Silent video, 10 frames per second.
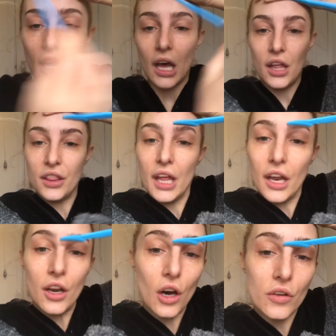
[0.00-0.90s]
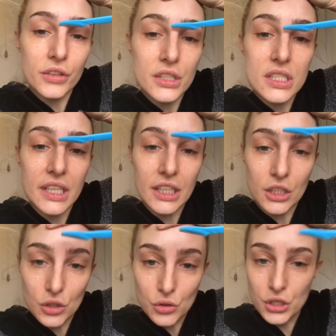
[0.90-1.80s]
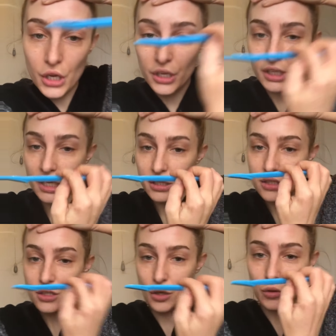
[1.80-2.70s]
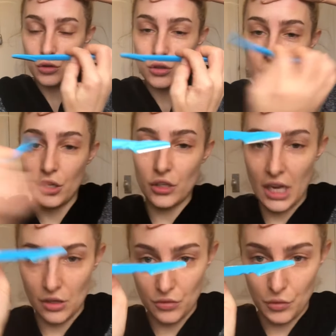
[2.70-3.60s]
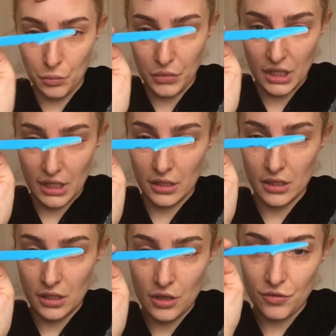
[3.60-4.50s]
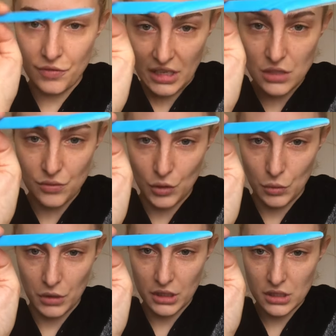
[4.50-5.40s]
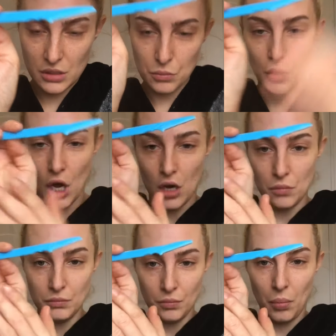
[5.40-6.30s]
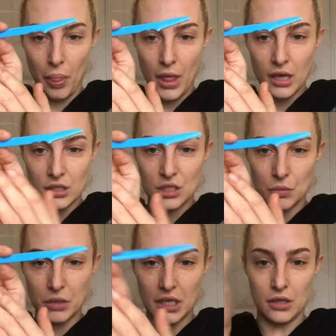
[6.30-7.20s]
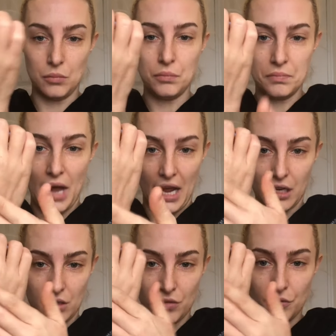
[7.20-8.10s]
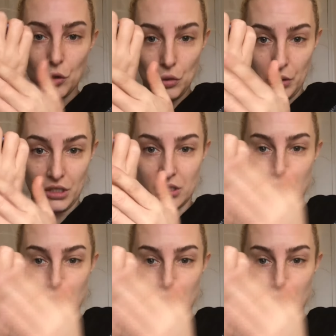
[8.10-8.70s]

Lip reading: And then obviously you turn it. So you turn your hand from being face forward, palm, to being back forward,